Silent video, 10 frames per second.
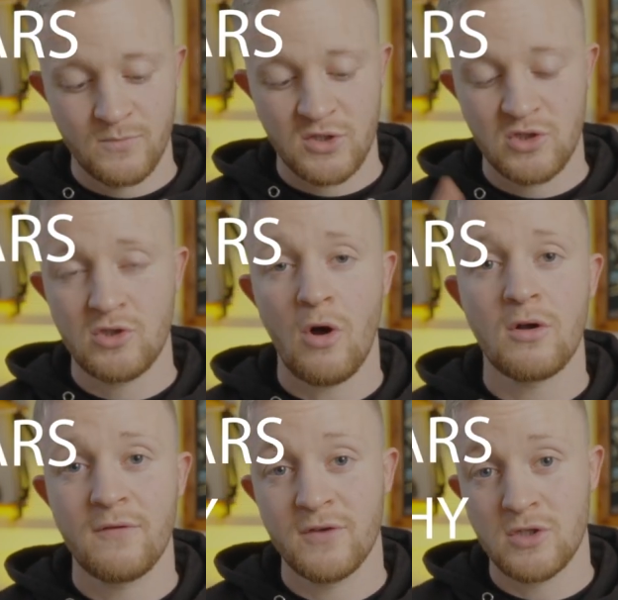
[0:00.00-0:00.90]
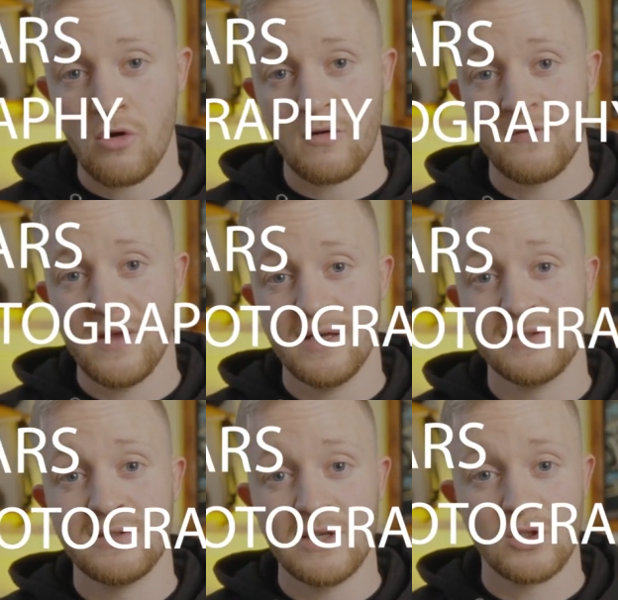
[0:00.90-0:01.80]
stock photography
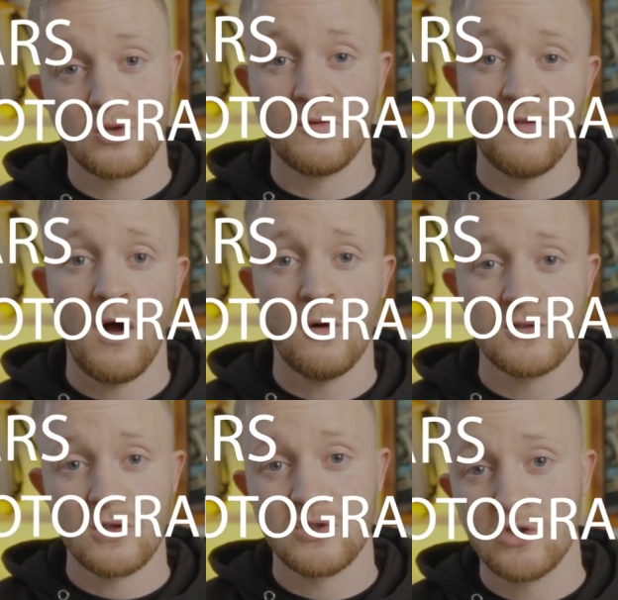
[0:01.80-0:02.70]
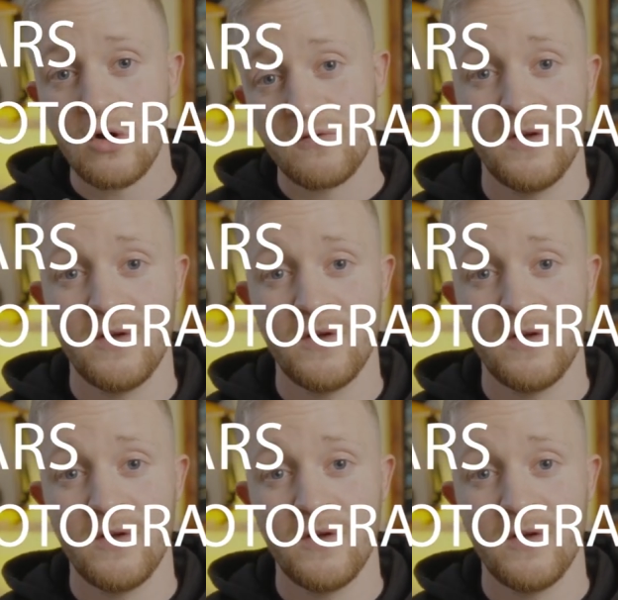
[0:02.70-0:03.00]
as digital files, stock